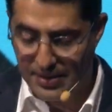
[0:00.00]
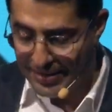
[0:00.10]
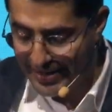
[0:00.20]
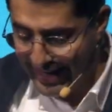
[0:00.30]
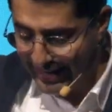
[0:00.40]

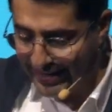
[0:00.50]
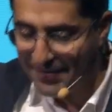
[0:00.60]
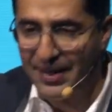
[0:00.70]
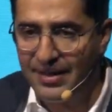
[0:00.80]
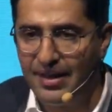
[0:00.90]
Tailored
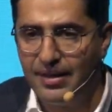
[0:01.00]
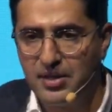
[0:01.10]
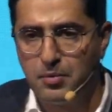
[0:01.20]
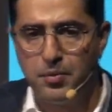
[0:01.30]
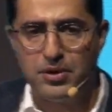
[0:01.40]
Thinking is a
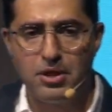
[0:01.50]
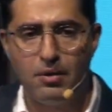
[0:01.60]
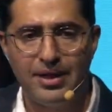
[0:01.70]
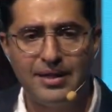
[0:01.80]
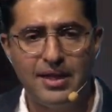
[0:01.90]
British
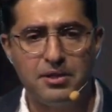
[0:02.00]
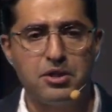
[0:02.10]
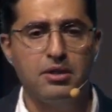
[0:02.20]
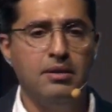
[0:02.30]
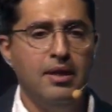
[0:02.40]
organization.